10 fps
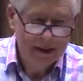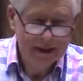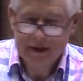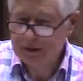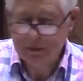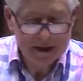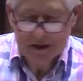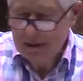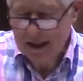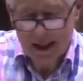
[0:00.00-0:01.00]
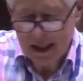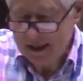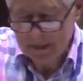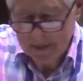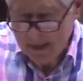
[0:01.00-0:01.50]
It just breaks my heart
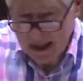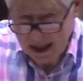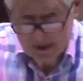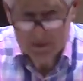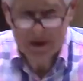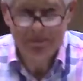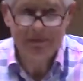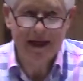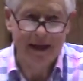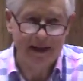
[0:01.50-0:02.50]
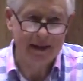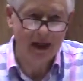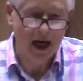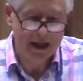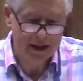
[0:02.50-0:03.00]
how many men
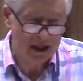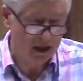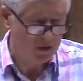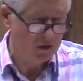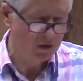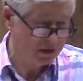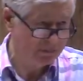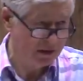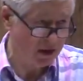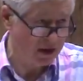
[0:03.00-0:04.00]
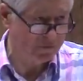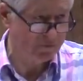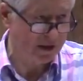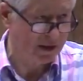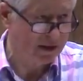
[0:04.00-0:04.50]
I know look at
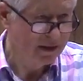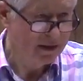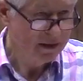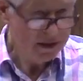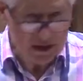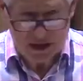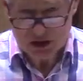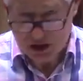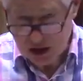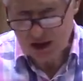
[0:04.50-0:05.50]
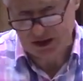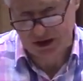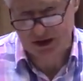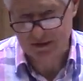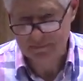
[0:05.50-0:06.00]
pornography in the
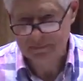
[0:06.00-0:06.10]
church.